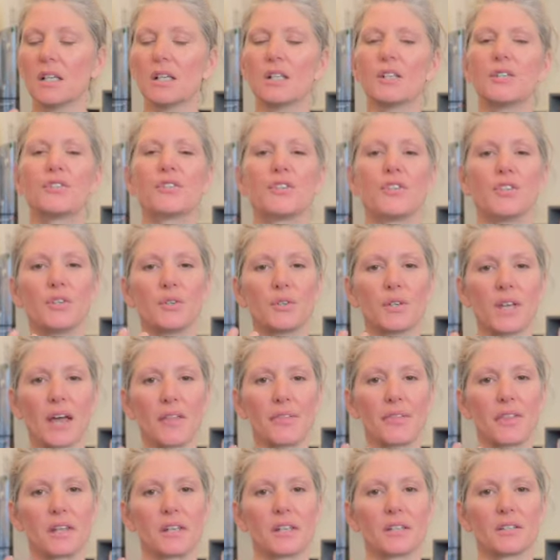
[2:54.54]
So you
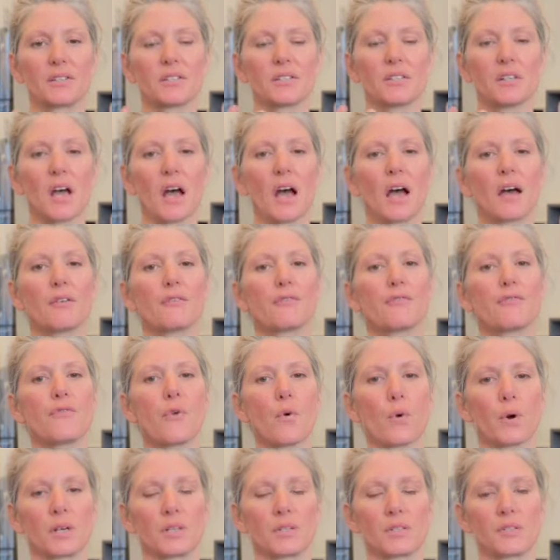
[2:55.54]
get that it's not
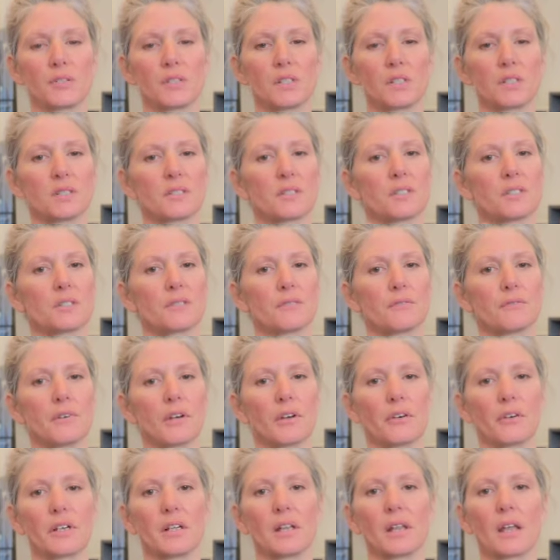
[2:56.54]
forced, it's just a
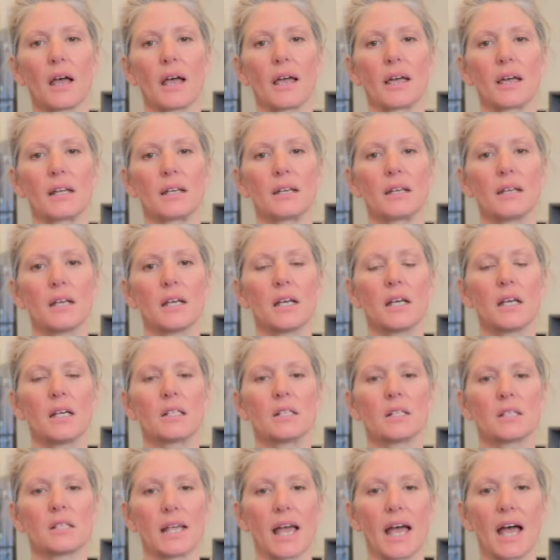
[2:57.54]
very light
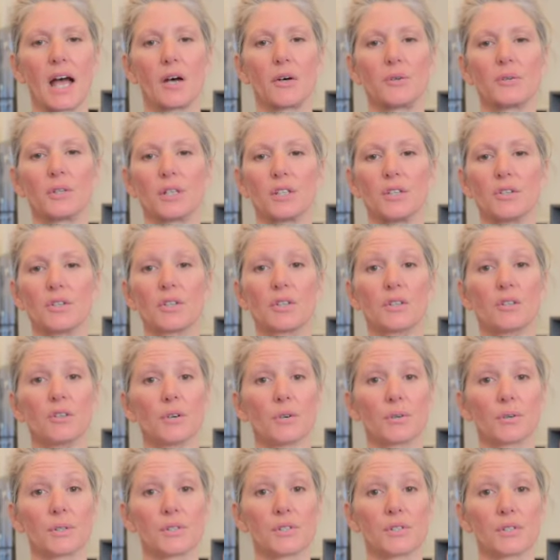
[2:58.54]
sound, and you can
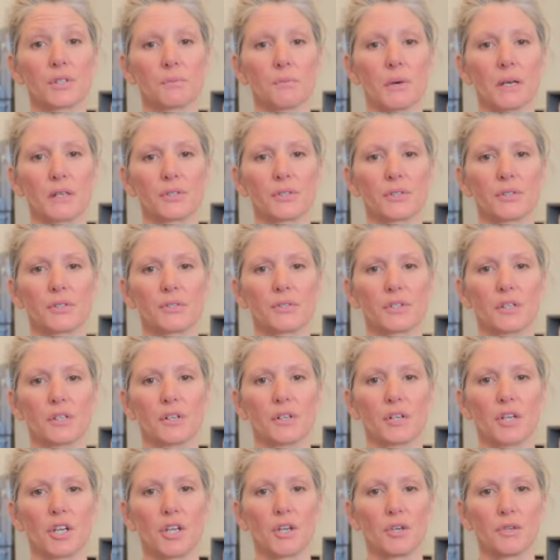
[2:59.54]
notice the muscles that
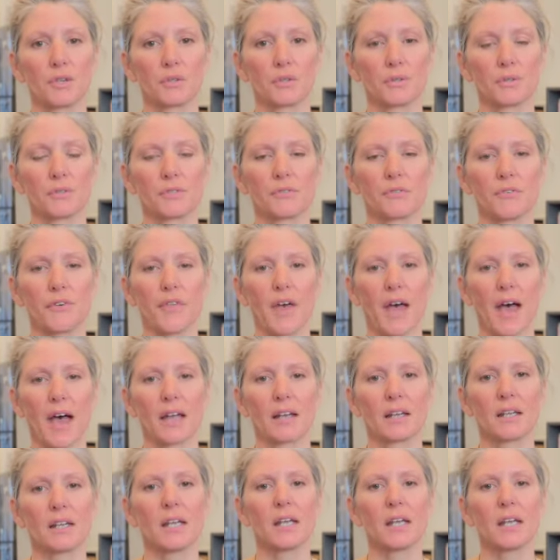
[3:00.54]
are used for that.